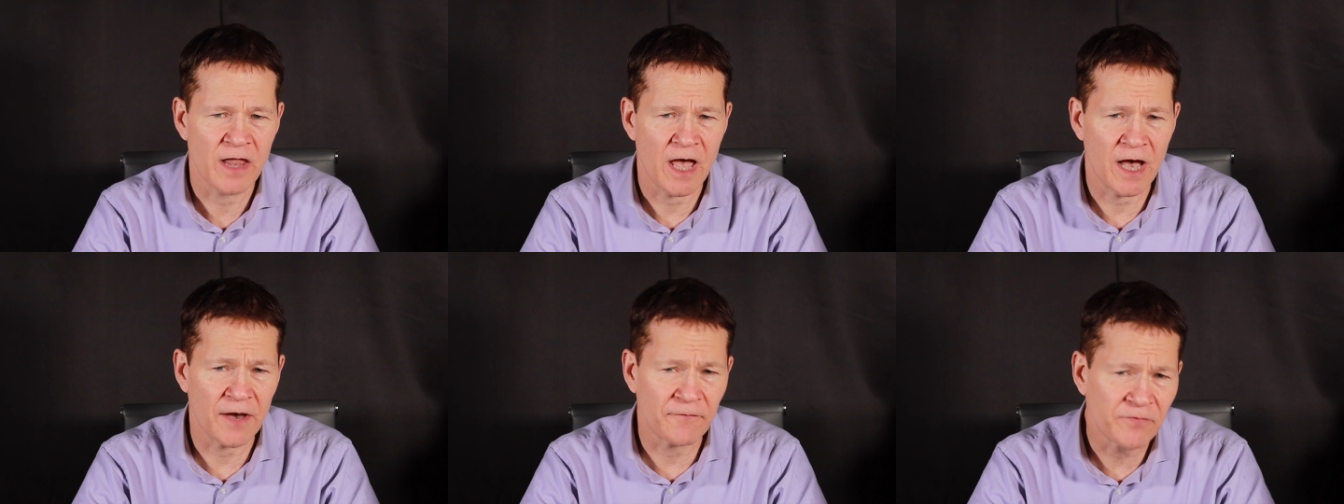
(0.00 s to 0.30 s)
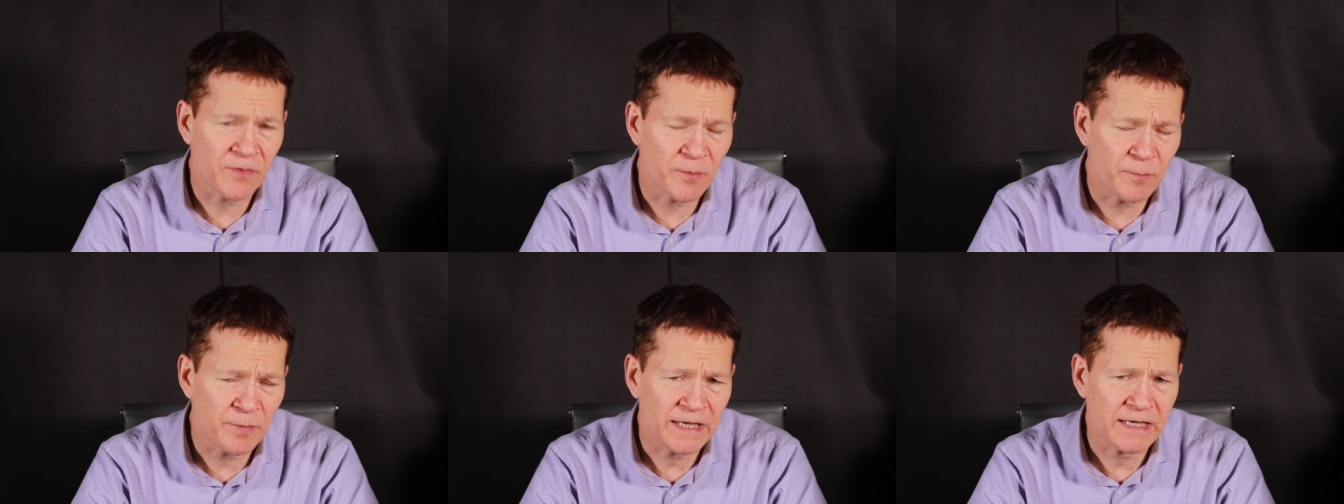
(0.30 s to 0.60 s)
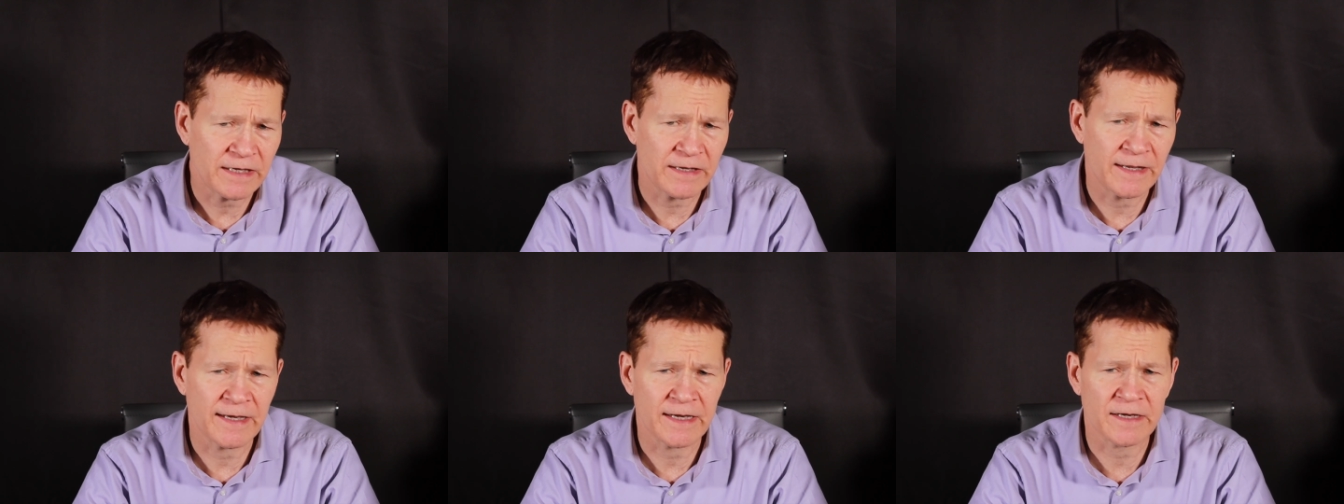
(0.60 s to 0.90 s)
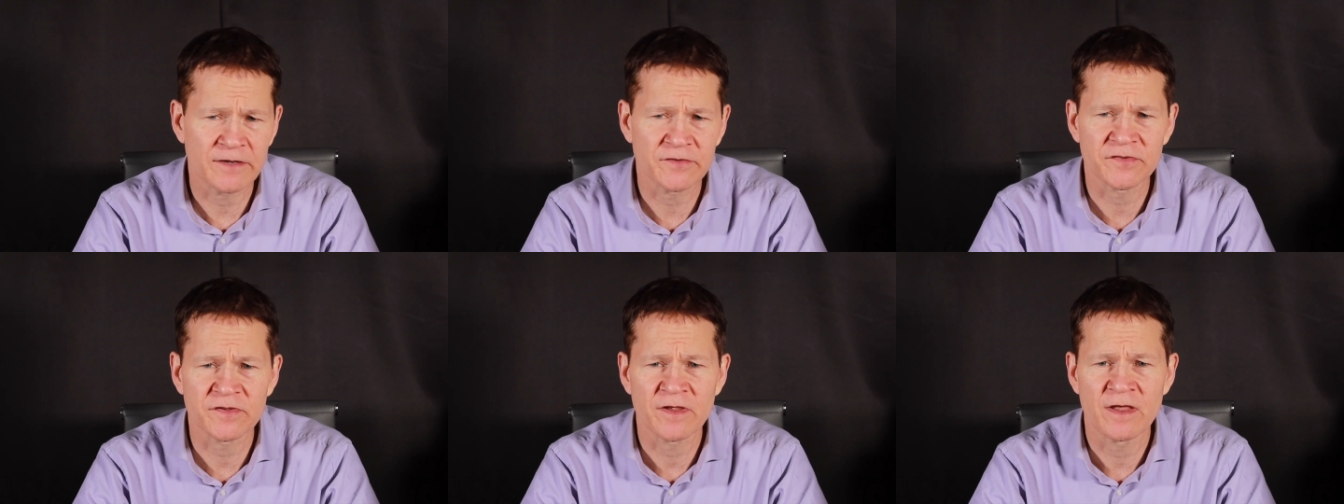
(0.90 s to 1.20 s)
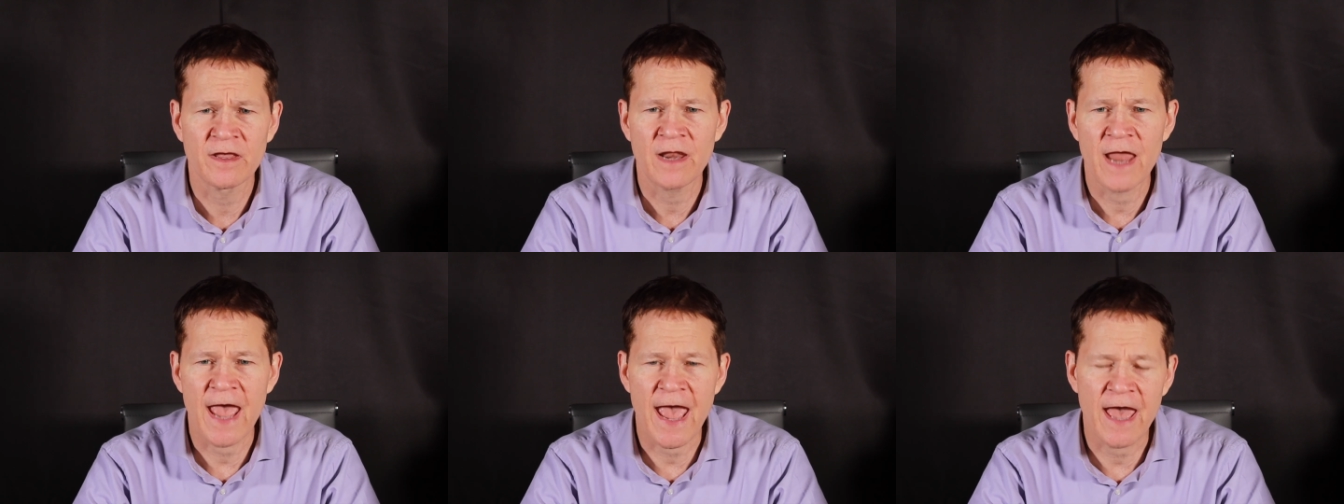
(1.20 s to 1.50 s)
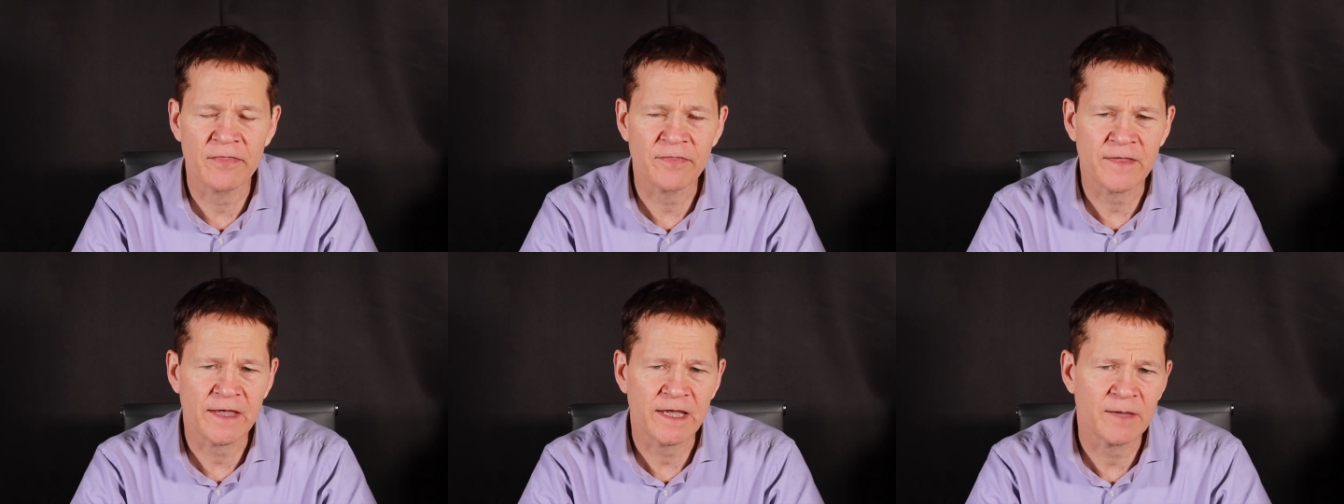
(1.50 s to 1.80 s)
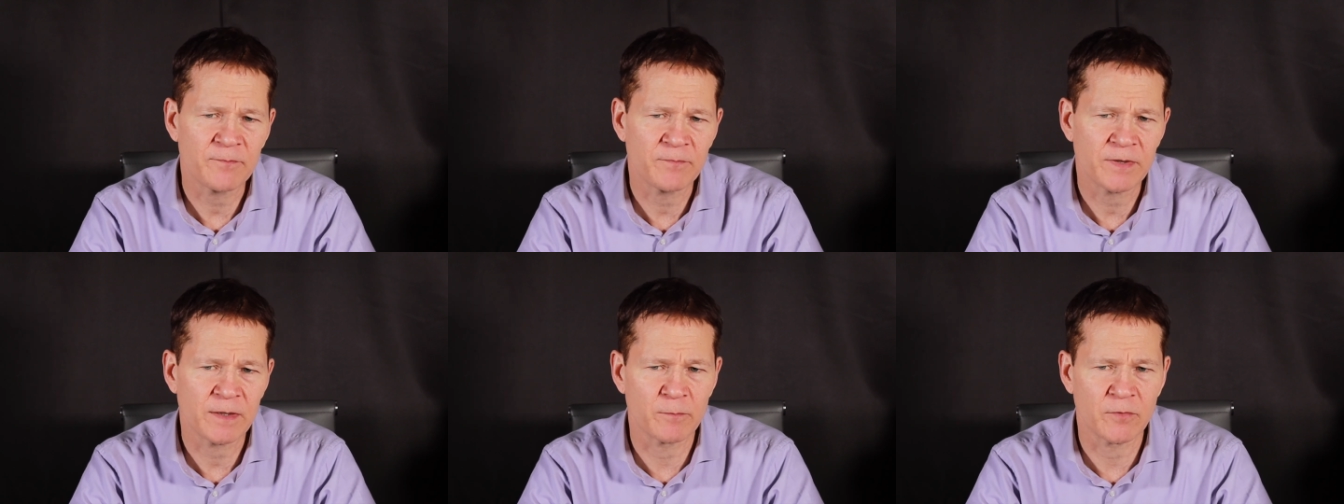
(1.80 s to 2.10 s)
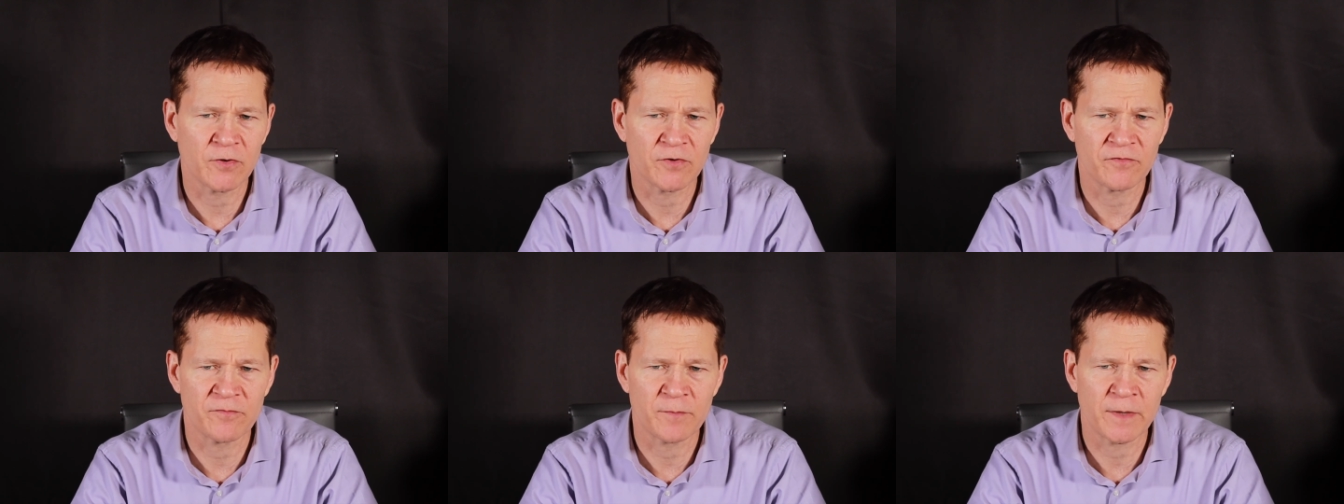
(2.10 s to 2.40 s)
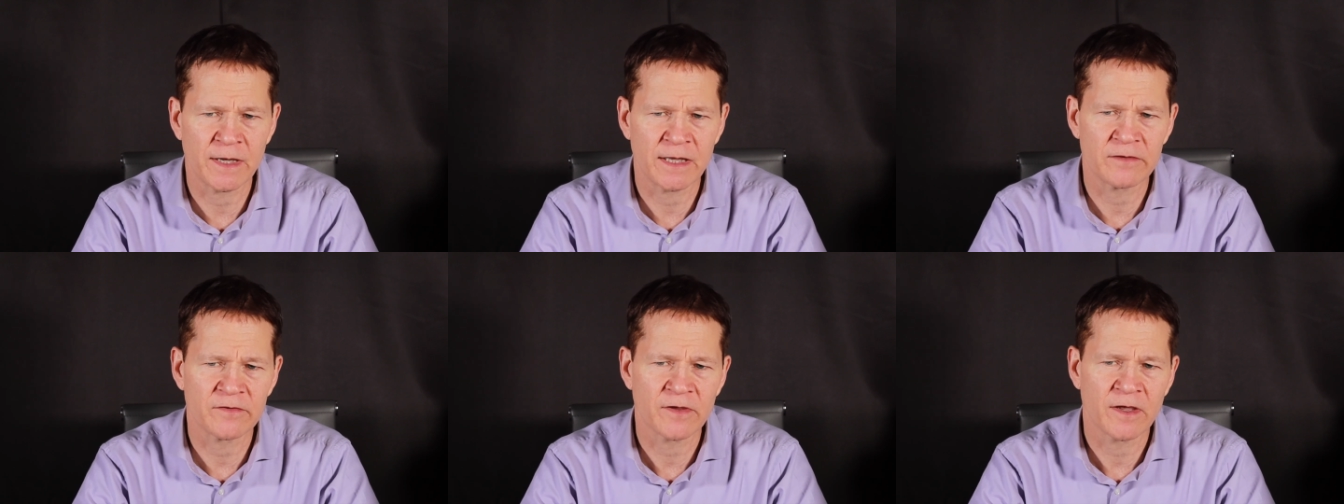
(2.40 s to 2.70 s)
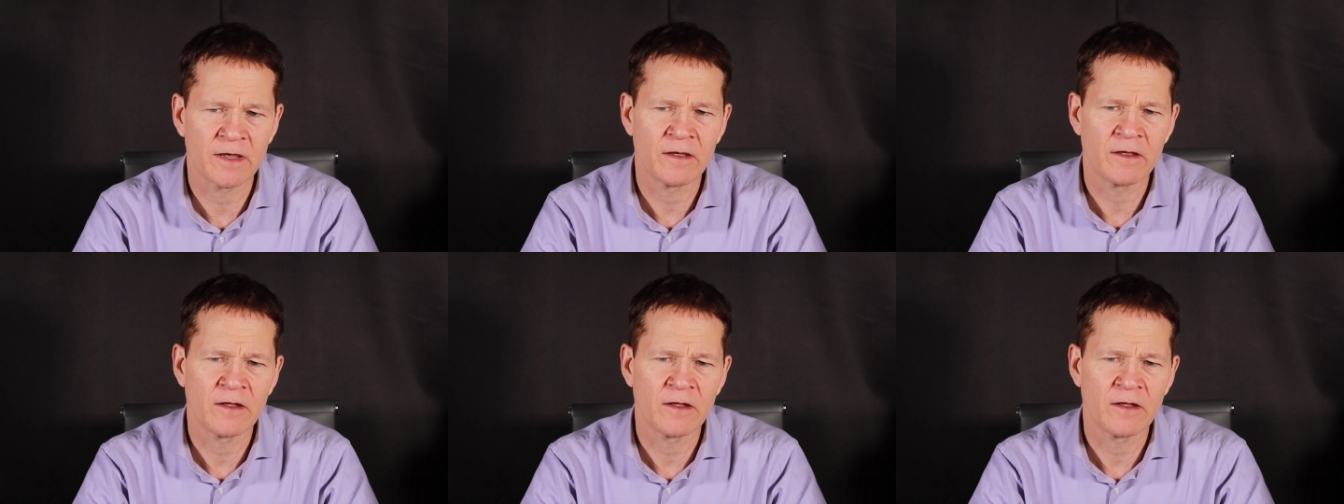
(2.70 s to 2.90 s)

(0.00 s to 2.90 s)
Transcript: of the beatniks and the hippie movement,